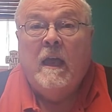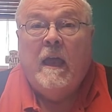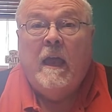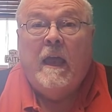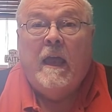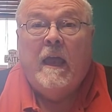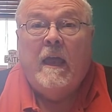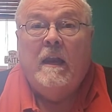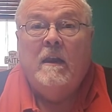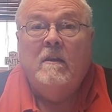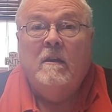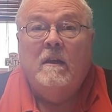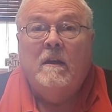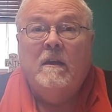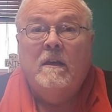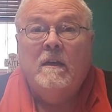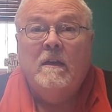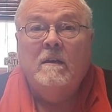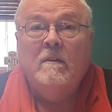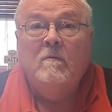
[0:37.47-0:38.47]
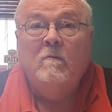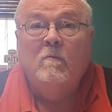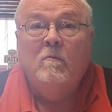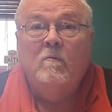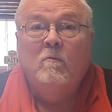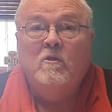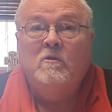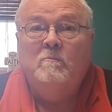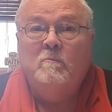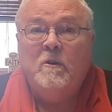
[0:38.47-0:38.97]
And
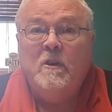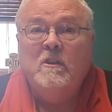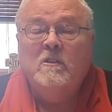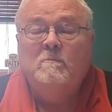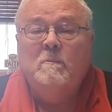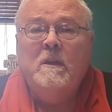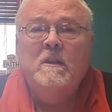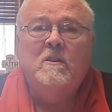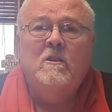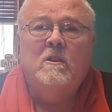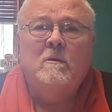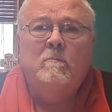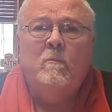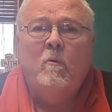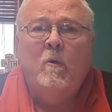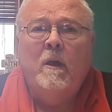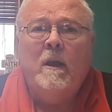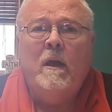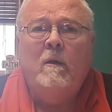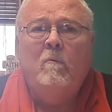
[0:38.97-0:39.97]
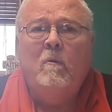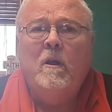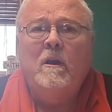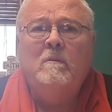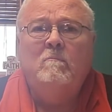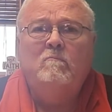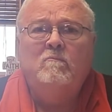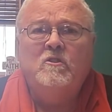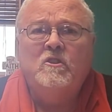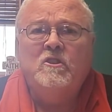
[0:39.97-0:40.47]
which brings me to the point I
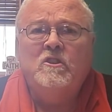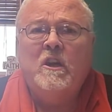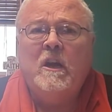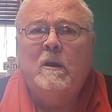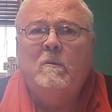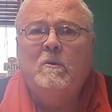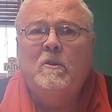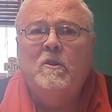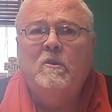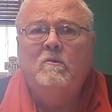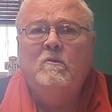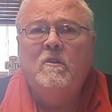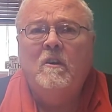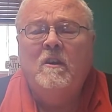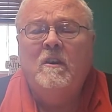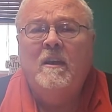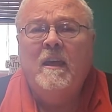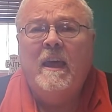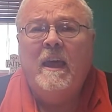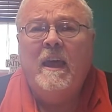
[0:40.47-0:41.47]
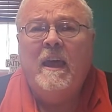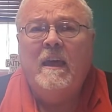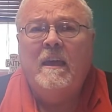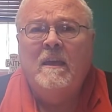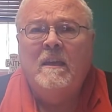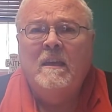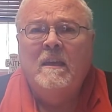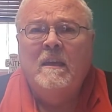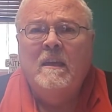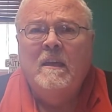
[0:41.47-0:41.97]
want to share with you today,
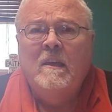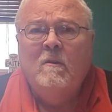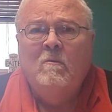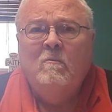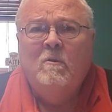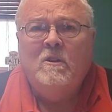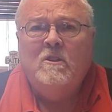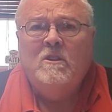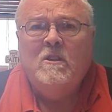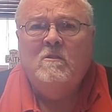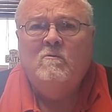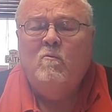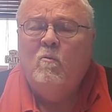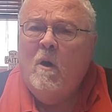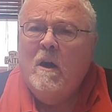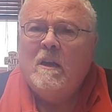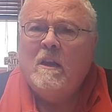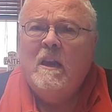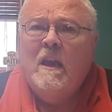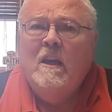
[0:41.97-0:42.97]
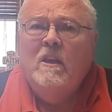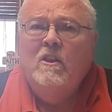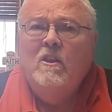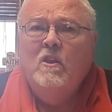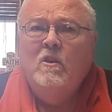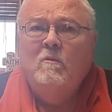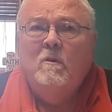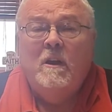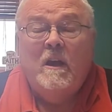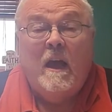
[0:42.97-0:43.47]
which is what can
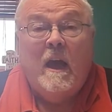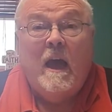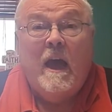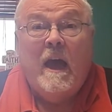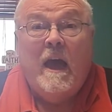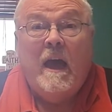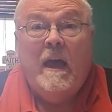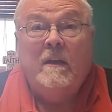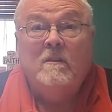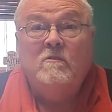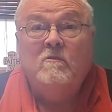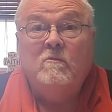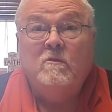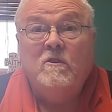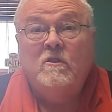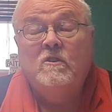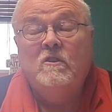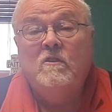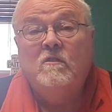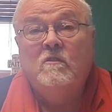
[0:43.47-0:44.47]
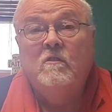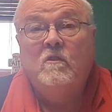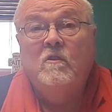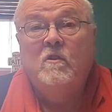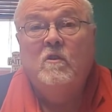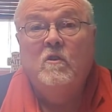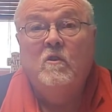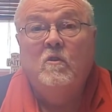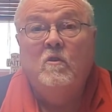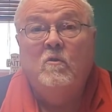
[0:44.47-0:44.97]
you and I as Christians
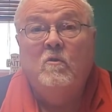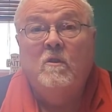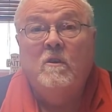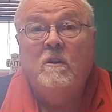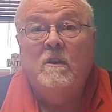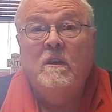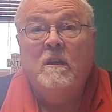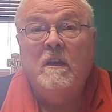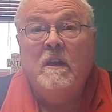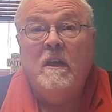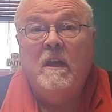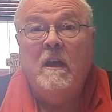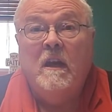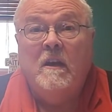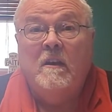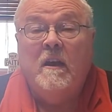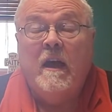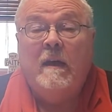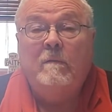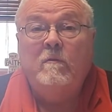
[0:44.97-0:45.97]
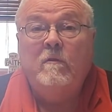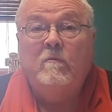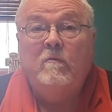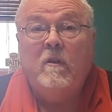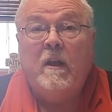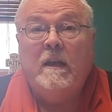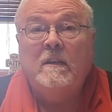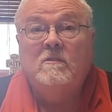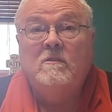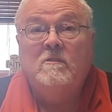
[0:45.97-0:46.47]
do in a time of
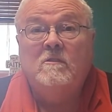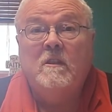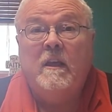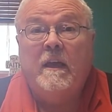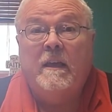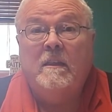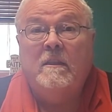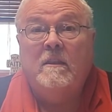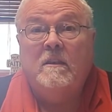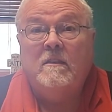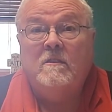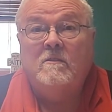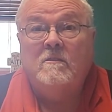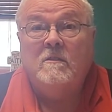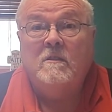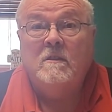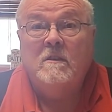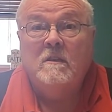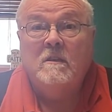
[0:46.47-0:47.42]
crisis like this?